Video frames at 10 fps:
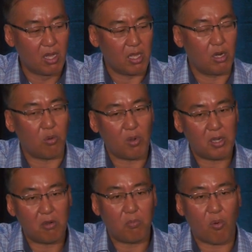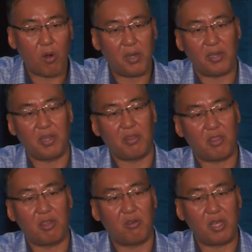when you're born, in
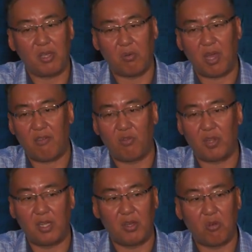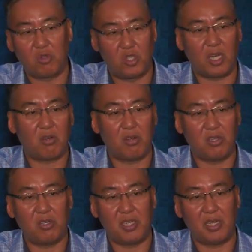theory, you have really no junk on
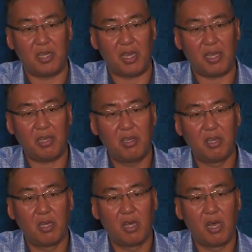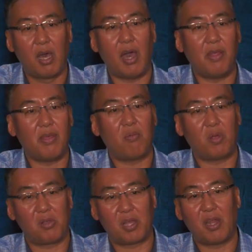your DNA. And then
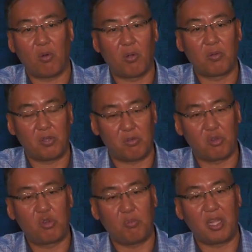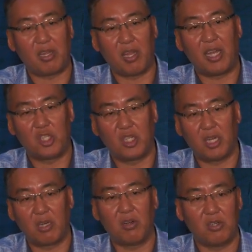when you get older, you accumulate a lot of
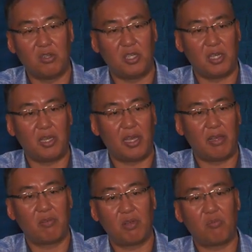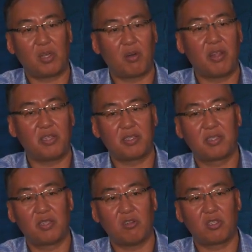junk on your DNA. And we call this,
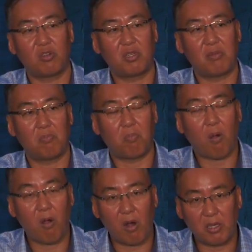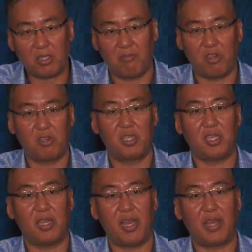there's certain parts of your
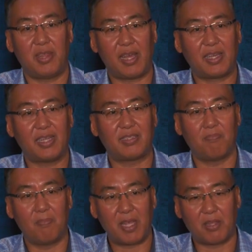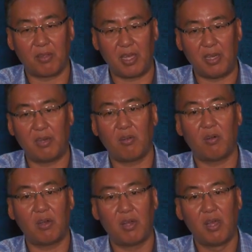DNA that gets methylated
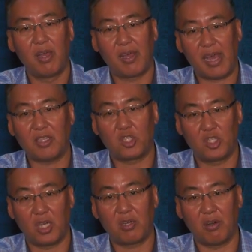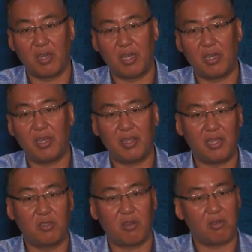or has junk on it. And
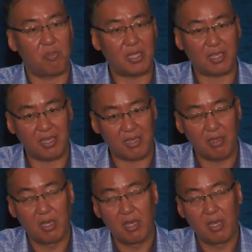these are basically the